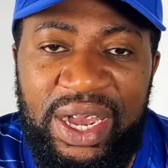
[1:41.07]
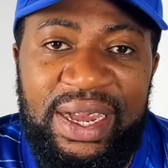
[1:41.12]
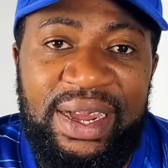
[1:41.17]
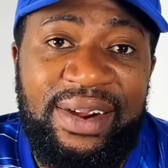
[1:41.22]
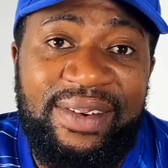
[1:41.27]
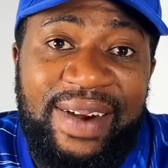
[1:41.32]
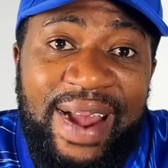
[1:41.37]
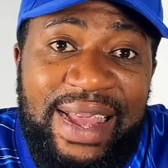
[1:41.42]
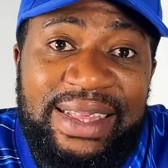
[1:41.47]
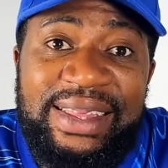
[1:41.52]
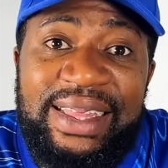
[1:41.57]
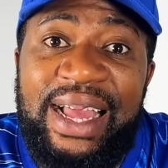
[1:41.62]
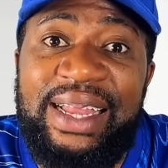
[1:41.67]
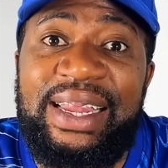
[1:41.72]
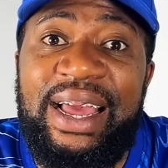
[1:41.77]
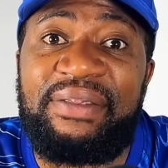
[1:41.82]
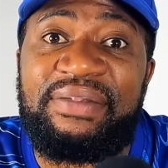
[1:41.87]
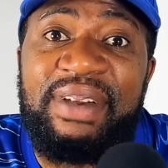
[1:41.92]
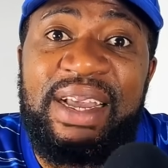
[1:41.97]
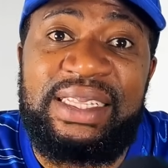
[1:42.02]
Right now
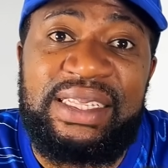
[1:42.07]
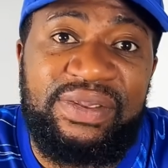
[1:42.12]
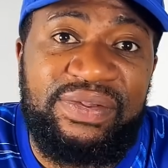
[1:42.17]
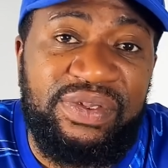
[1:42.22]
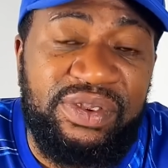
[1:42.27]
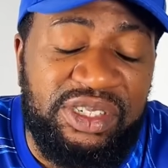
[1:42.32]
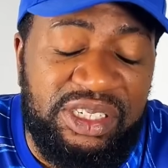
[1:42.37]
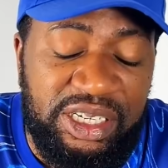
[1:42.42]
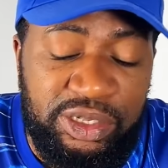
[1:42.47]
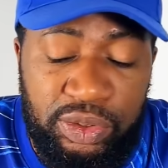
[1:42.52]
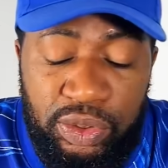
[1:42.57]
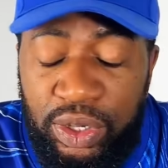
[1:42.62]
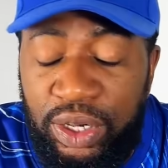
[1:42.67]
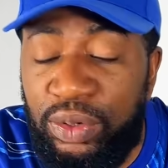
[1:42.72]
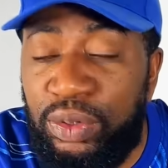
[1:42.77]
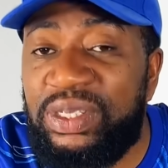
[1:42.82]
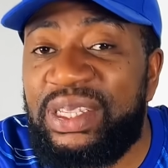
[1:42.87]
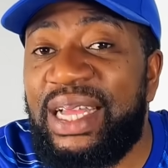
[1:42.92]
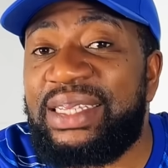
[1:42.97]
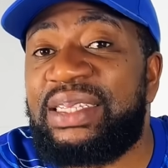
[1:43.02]
they're fighting for Sesko. It
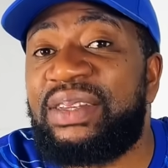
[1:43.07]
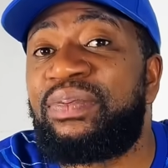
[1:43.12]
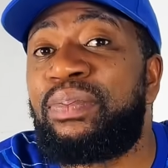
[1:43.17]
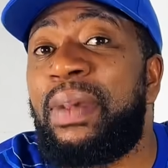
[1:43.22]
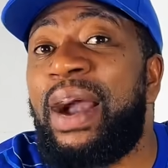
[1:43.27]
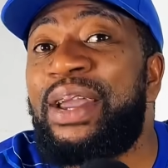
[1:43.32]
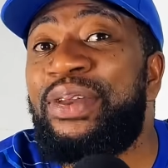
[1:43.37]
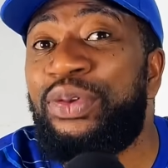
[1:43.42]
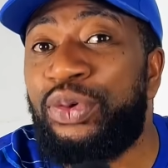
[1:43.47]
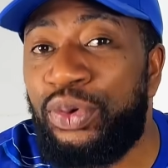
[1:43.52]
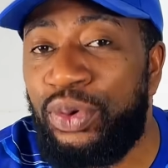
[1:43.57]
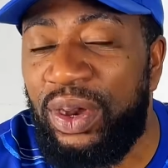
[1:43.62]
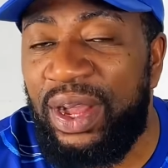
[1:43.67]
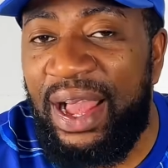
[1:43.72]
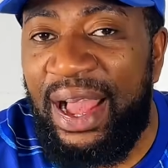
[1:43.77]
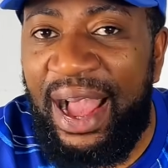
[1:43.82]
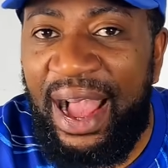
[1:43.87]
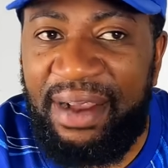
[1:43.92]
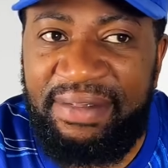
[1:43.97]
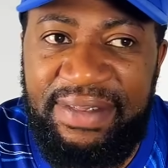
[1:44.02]
looks as if Man U
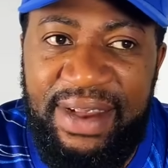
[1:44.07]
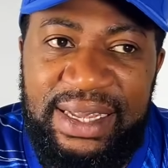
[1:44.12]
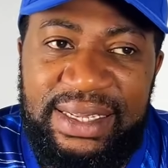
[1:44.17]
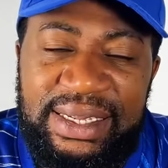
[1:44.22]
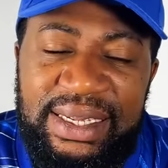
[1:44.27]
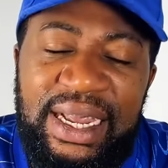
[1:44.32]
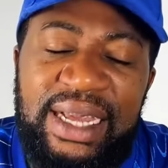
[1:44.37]
are fighting.